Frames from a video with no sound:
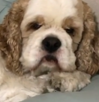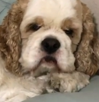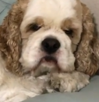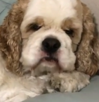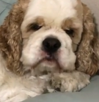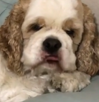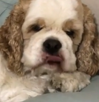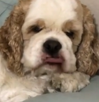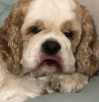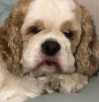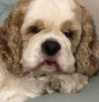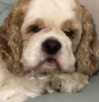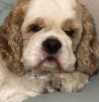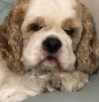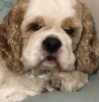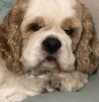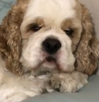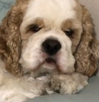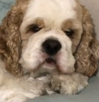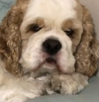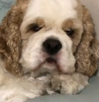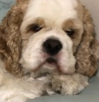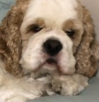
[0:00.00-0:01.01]
You're so
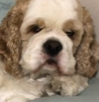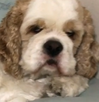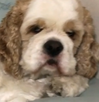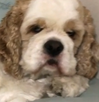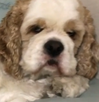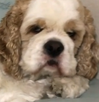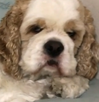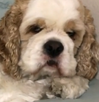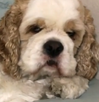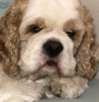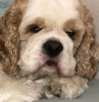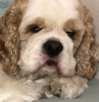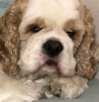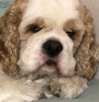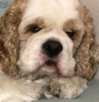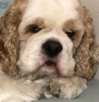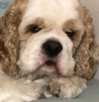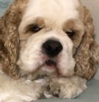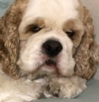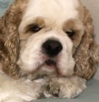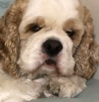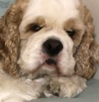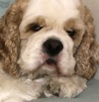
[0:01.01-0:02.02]
strange.
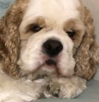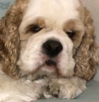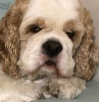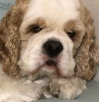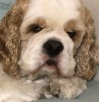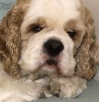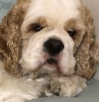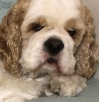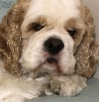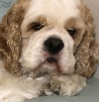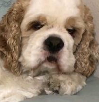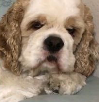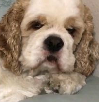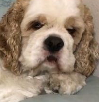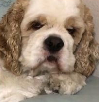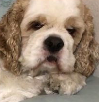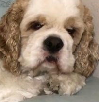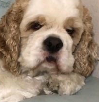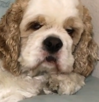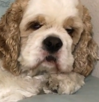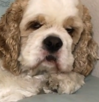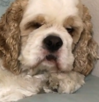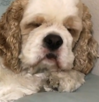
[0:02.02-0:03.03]
You're
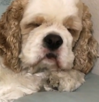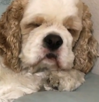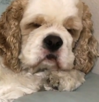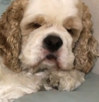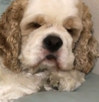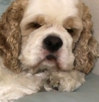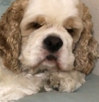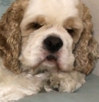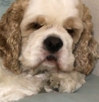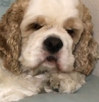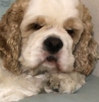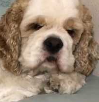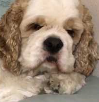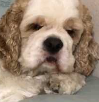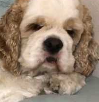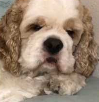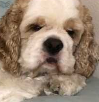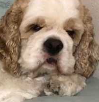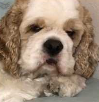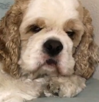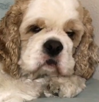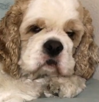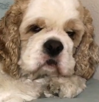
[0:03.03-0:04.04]
so strange.